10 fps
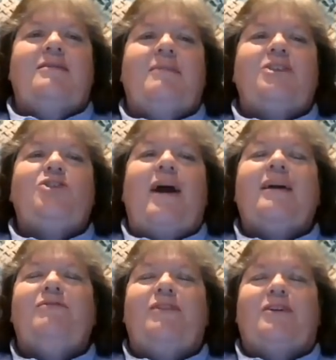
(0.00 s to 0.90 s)
My
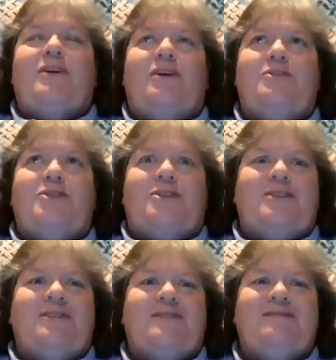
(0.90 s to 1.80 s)
track and field
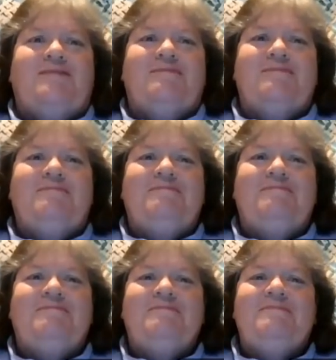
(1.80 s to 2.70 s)
coaches,
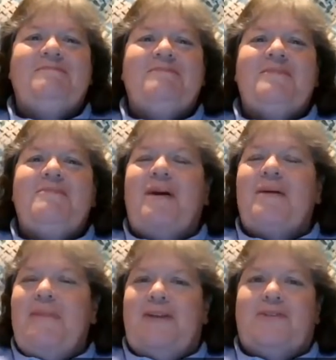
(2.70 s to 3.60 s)
my
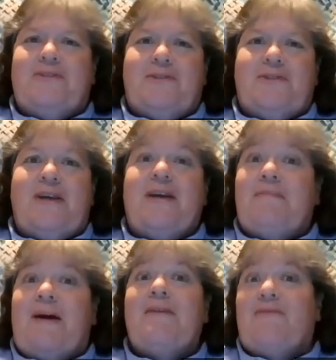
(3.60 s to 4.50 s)
mentors
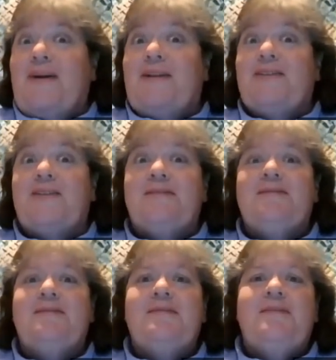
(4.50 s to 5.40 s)
and my friends,
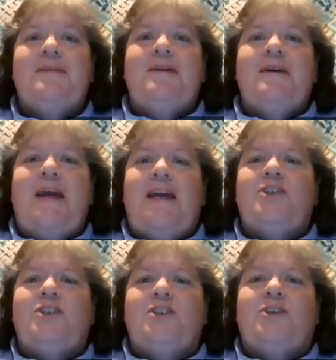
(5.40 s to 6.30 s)

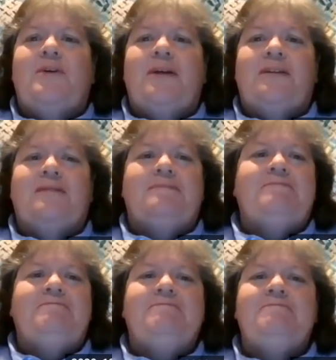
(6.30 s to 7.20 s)
Angie and Joe Hinton.
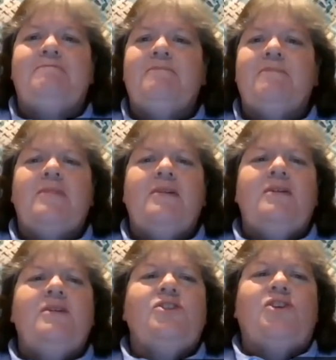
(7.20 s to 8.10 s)

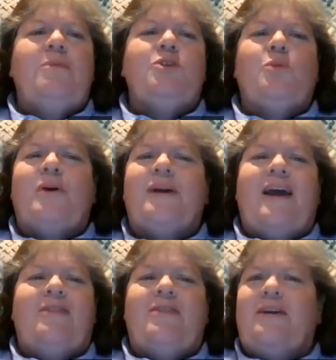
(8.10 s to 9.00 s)
So much work
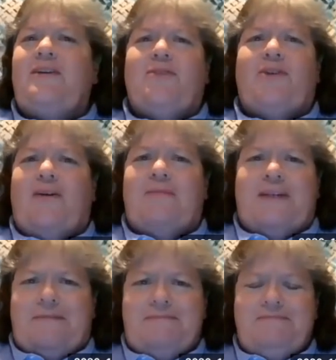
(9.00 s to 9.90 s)
ethic you taught
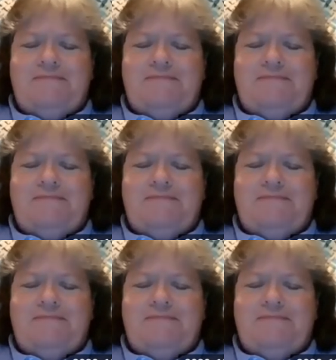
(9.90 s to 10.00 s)
me.